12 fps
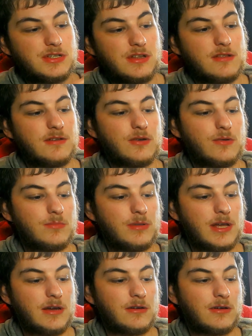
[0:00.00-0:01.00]
to the top
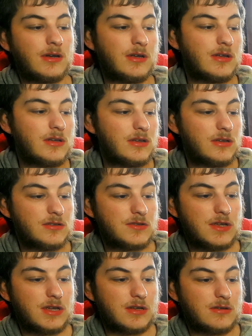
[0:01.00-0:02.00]
layer,
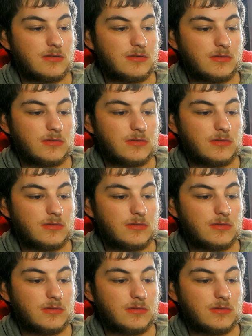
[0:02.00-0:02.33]
so you can